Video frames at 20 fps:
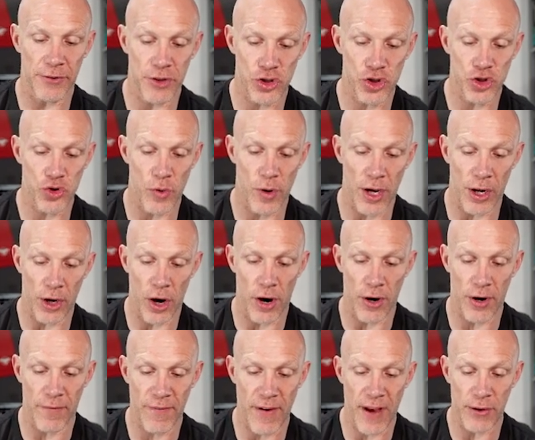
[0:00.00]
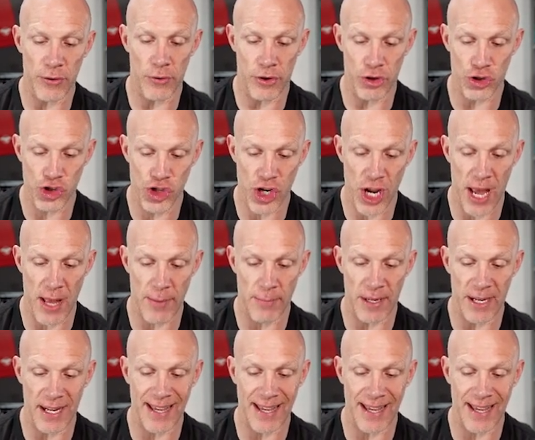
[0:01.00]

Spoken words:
destroy an artifact or enchantment.